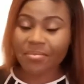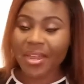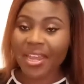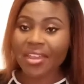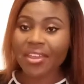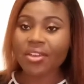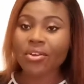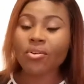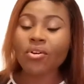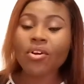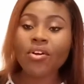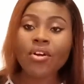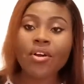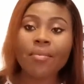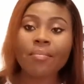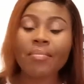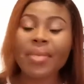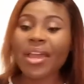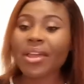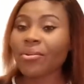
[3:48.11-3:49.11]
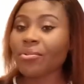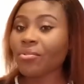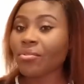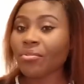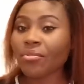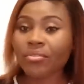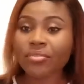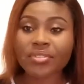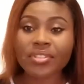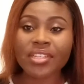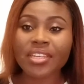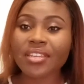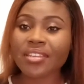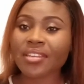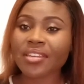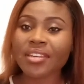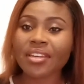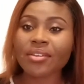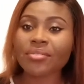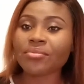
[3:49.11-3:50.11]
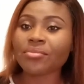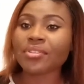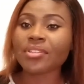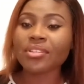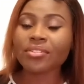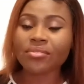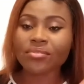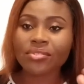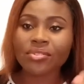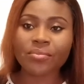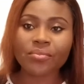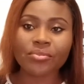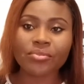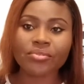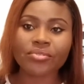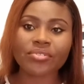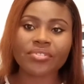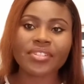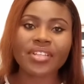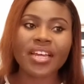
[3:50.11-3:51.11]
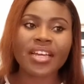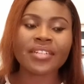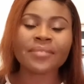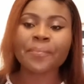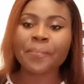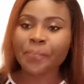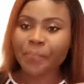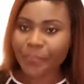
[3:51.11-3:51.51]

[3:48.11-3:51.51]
my old skincare routine to the product, and